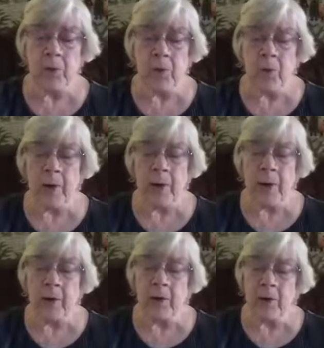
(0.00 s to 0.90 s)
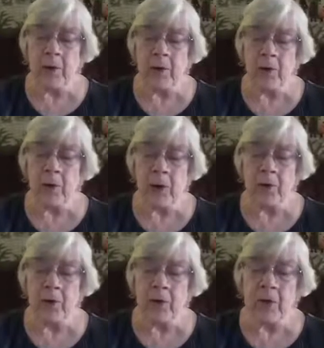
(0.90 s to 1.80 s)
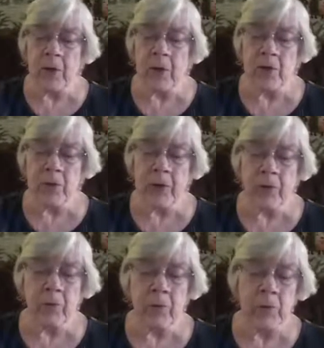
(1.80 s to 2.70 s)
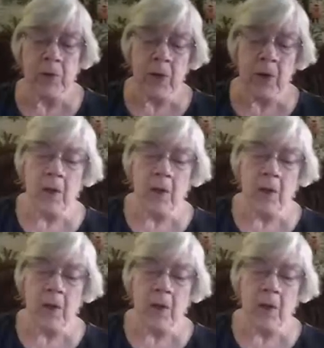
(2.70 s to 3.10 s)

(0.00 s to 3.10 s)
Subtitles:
or cry out and let the doctor attach electrodes